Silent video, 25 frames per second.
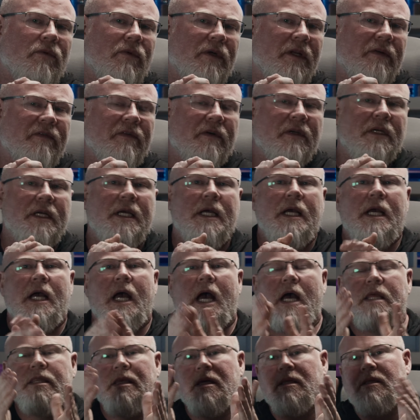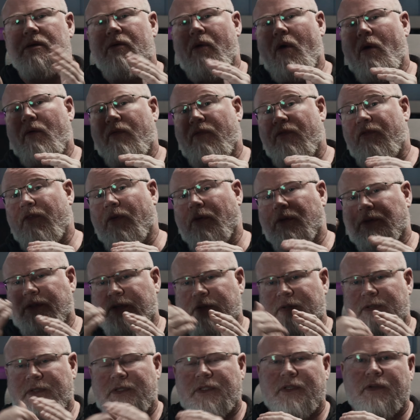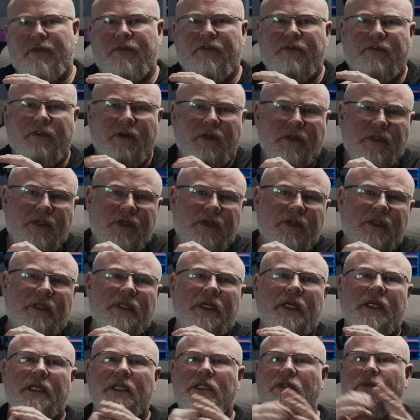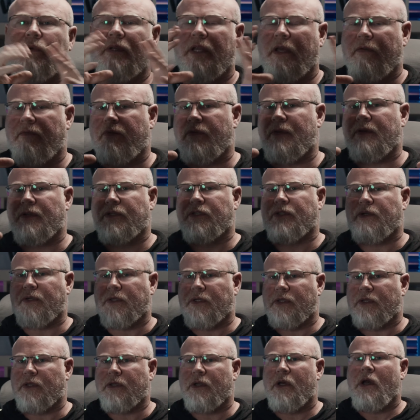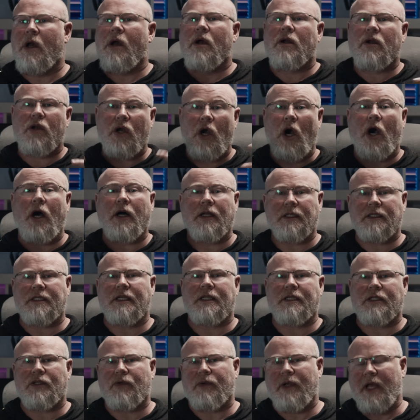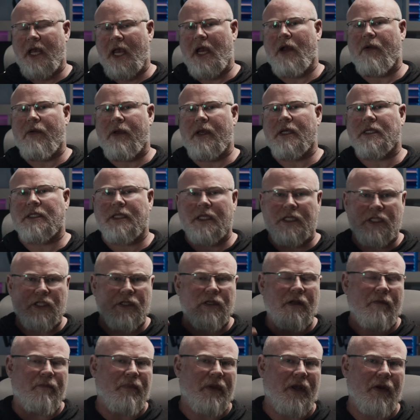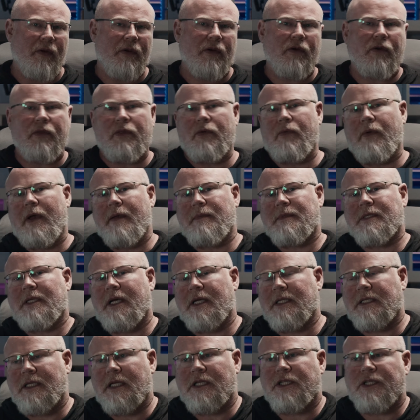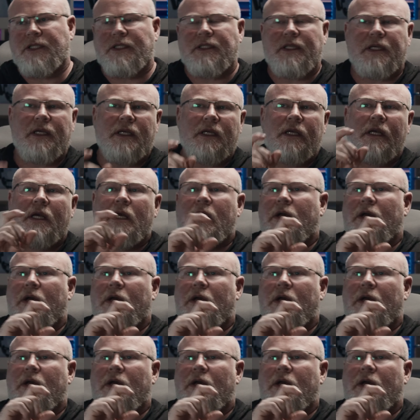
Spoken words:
or whatever. And then there are filters. So filters is whenever there's certain content or areas that's appearing on the website, such as the